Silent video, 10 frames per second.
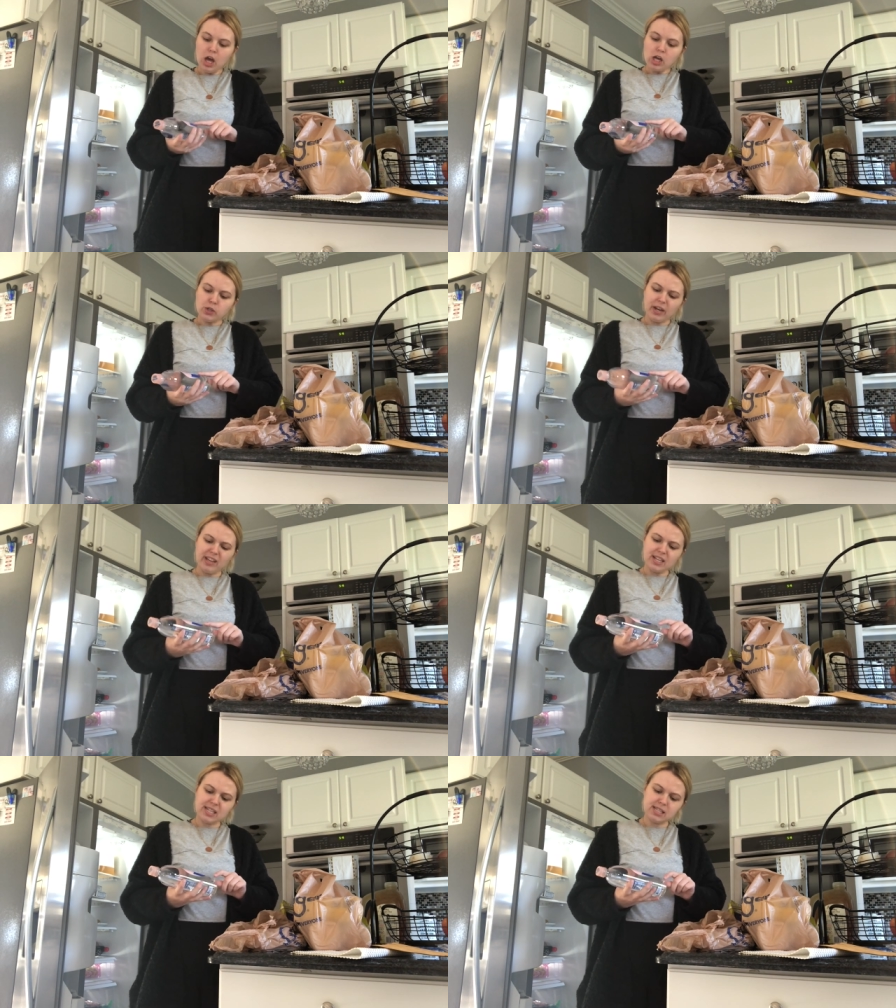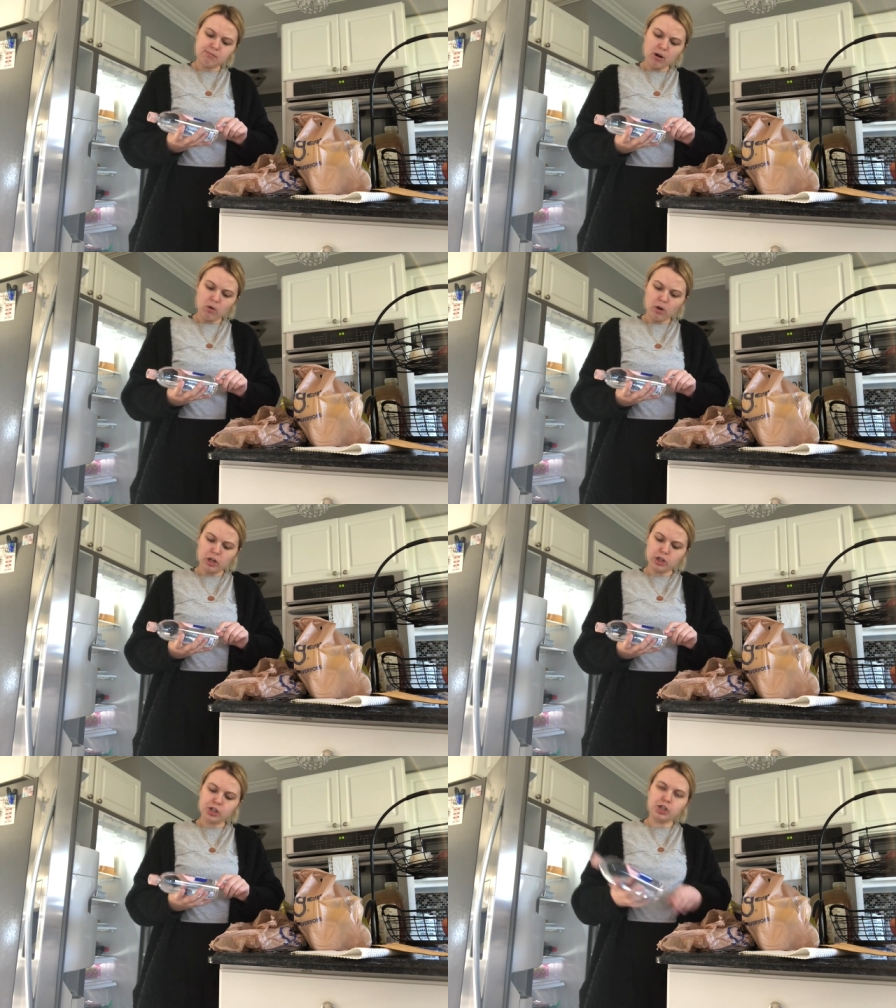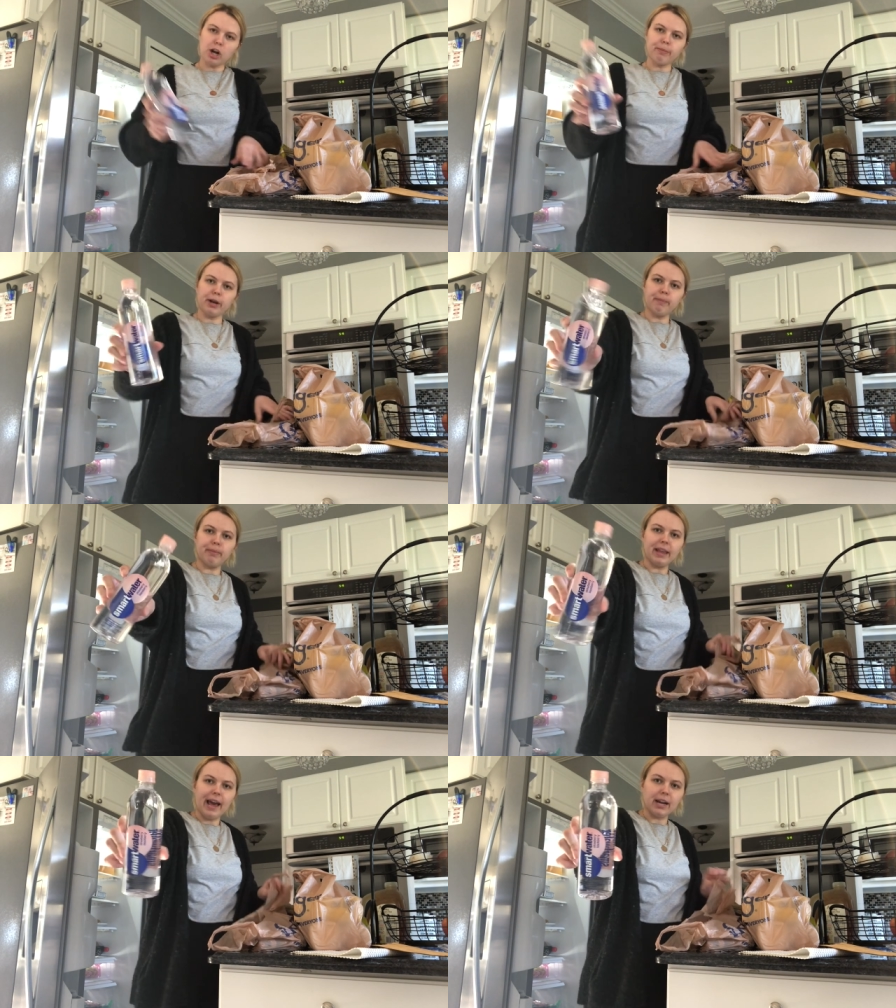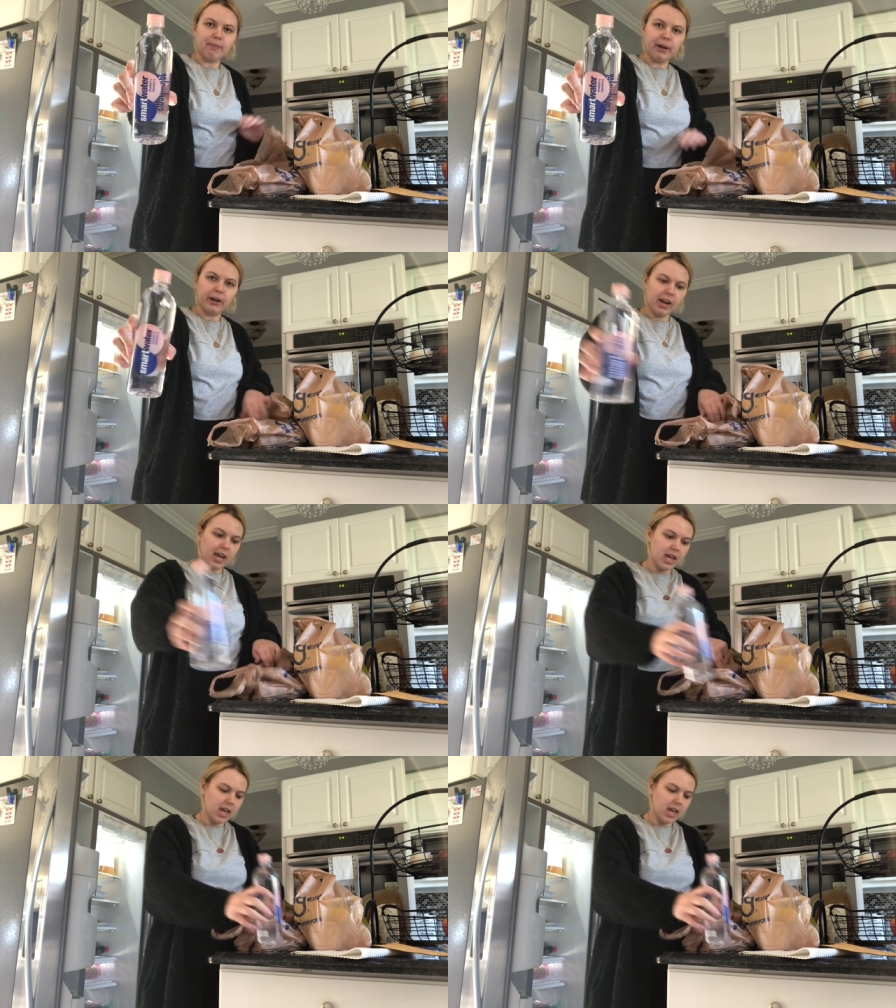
So I got this Smartwater Strawberry Blackberry.